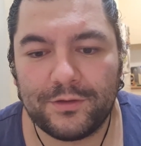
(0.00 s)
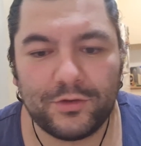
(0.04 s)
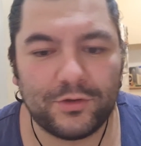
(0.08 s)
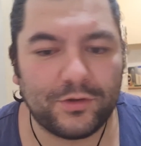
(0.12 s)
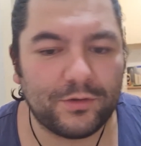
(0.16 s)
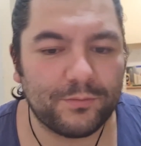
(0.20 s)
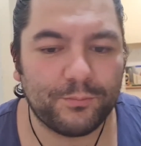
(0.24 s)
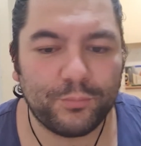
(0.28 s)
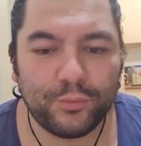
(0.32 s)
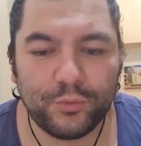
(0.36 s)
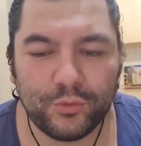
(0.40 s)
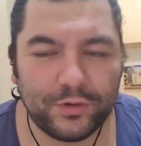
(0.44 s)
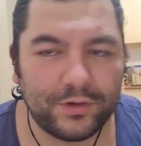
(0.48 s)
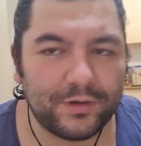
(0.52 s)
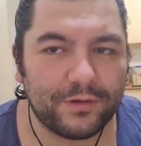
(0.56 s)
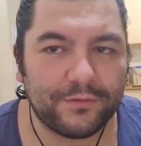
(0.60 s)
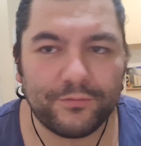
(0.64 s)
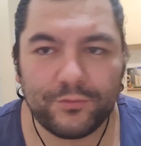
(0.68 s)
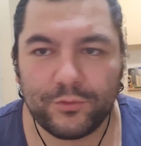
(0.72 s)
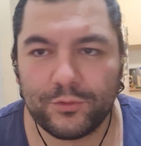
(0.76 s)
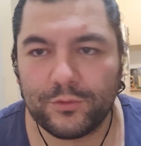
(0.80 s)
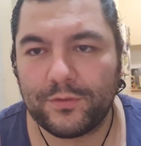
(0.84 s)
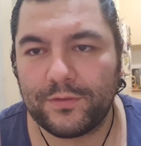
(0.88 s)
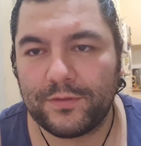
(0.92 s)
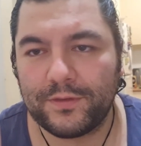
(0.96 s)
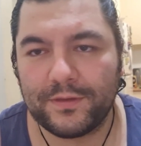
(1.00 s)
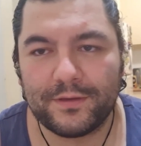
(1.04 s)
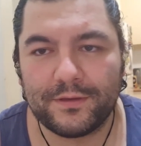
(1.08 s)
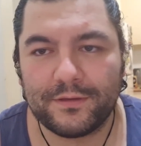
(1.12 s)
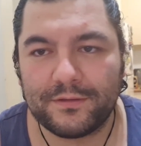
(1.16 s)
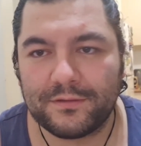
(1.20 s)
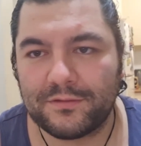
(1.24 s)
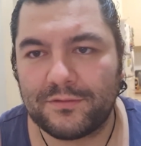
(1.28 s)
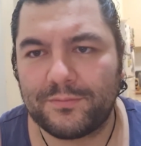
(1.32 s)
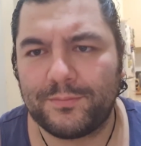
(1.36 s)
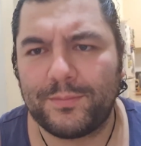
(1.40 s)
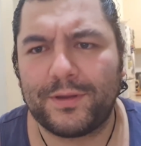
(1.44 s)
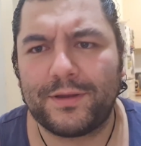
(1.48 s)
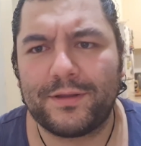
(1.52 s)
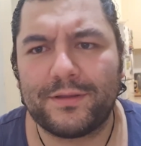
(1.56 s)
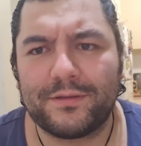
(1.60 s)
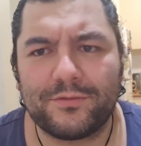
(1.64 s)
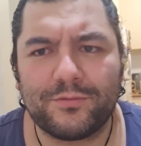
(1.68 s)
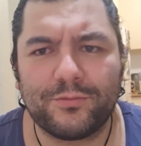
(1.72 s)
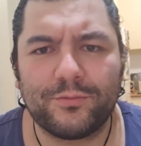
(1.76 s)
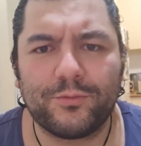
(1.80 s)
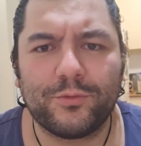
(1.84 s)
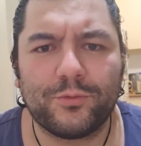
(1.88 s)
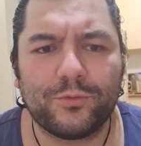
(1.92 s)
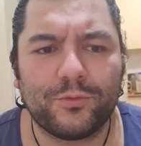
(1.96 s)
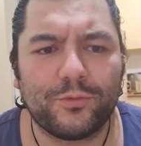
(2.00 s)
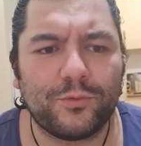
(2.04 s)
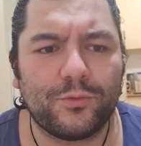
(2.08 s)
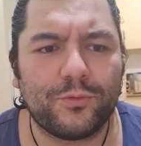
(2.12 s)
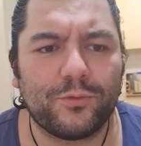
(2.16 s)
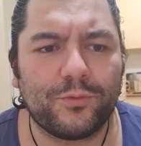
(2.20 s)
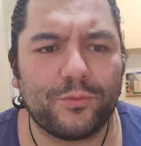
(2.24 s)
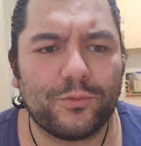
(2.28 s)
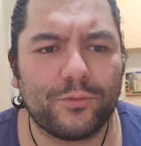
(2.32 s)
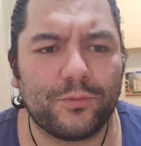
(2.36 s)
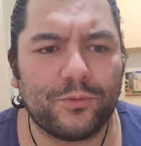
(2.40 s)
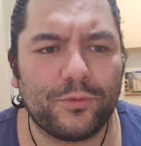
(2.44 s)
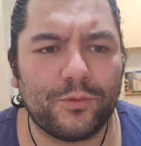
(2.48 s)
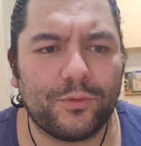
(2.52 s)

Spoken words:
you can put in a few things, but it's real.